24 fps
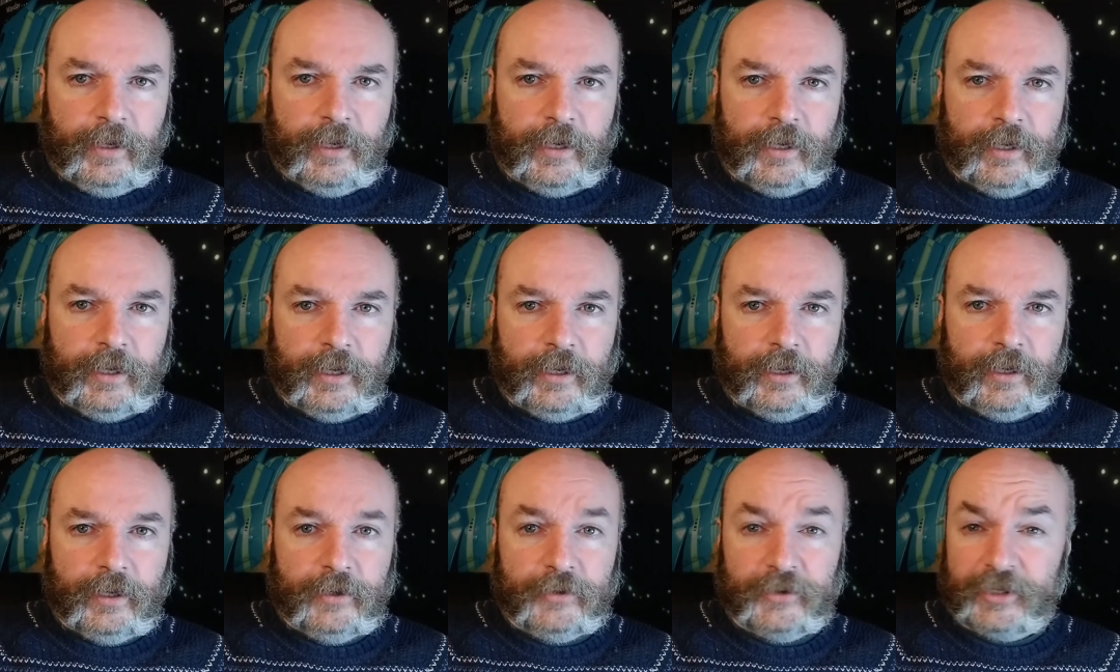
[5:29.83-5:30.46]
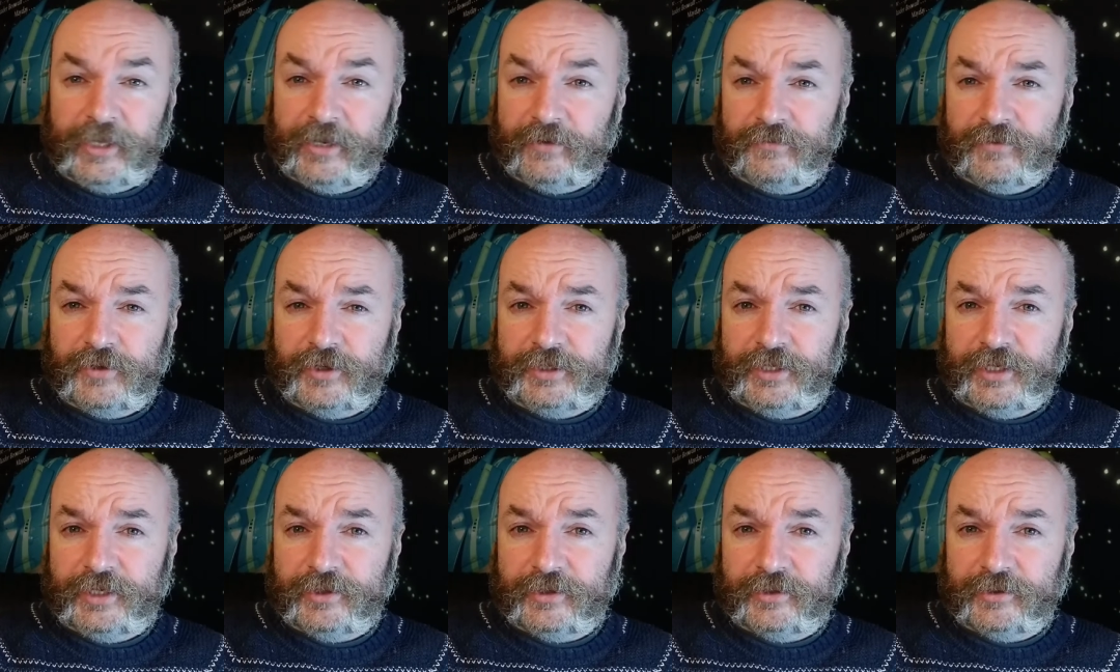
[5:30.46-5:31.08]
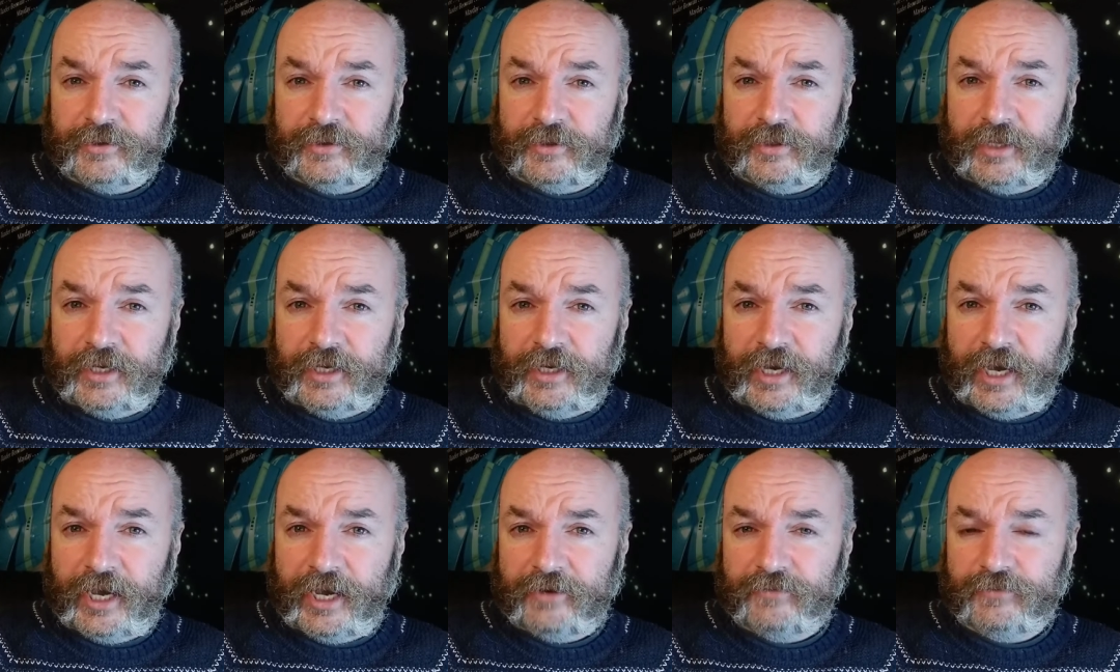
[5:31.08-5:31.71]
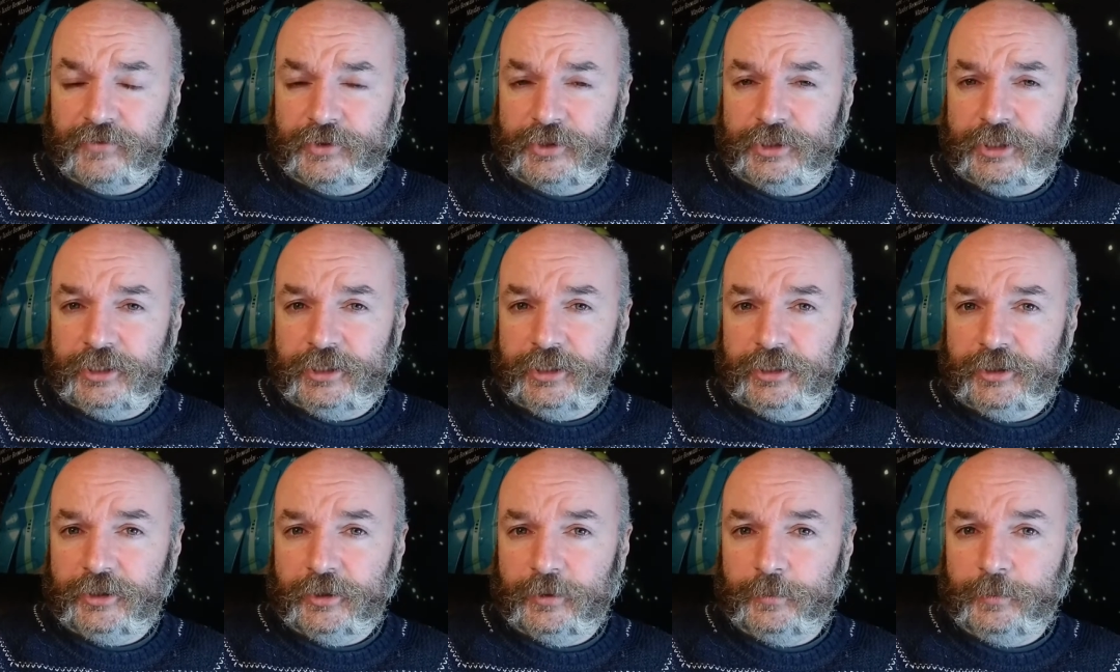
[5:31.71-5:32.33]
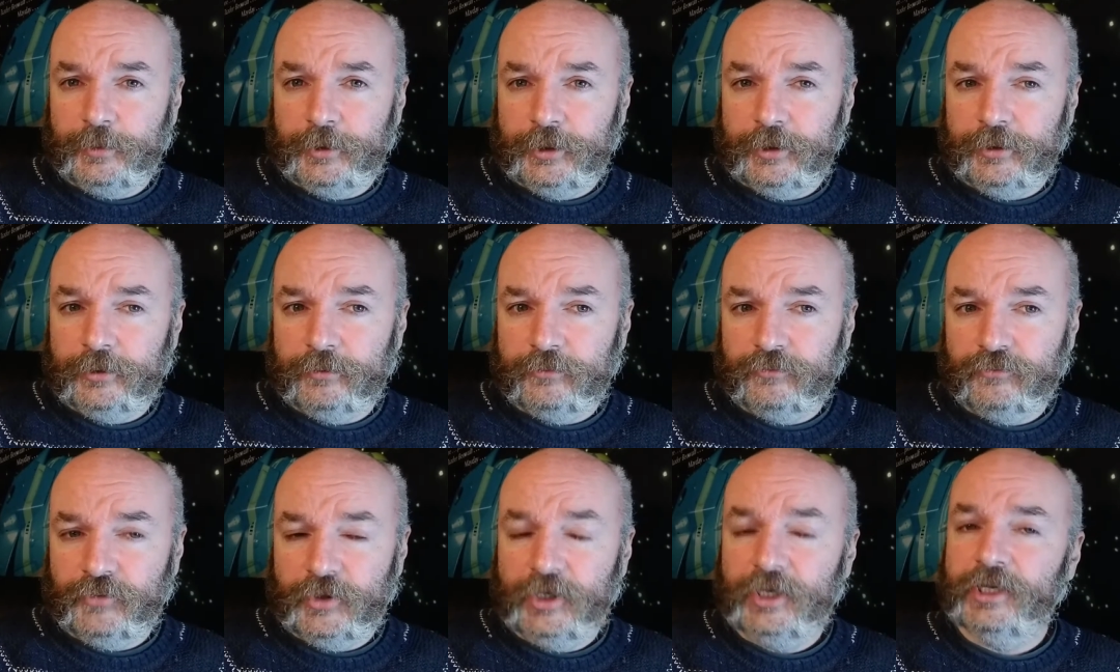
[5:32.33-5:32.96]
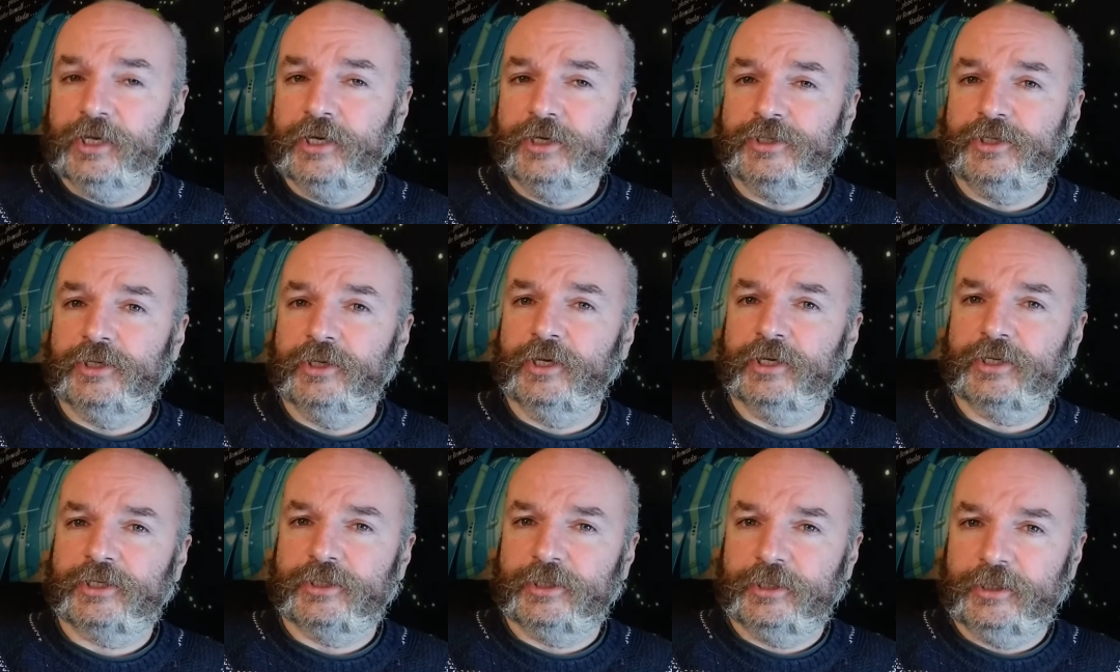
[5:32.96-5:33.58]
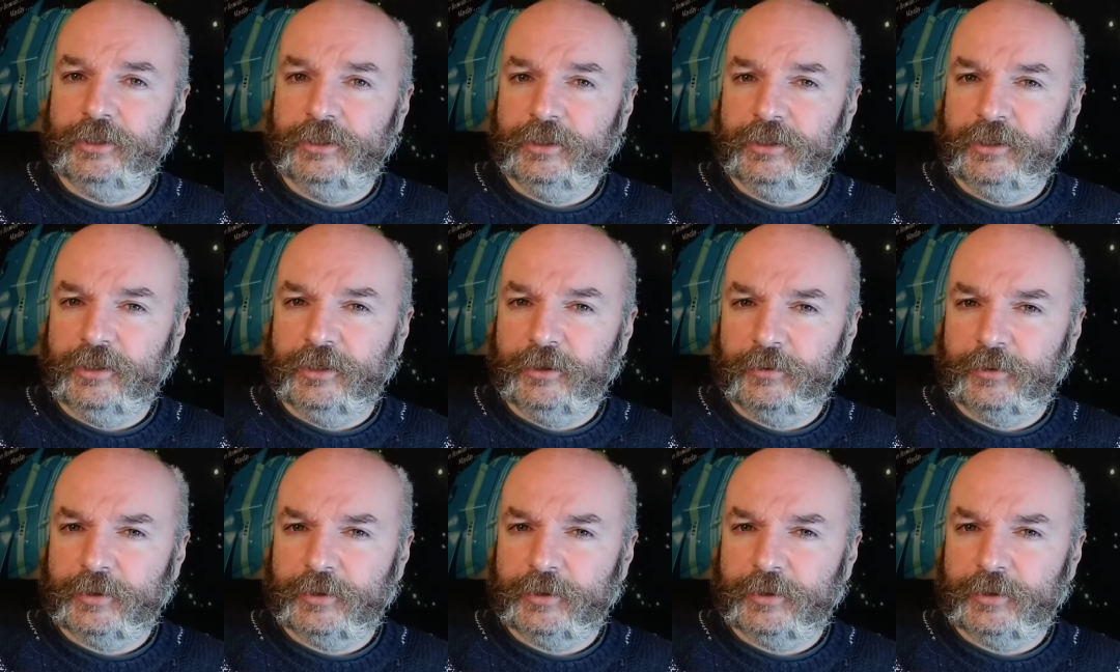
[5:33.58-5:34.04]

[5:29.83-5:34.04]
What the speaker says: And the clever idea that they have a GDW, realizing actually,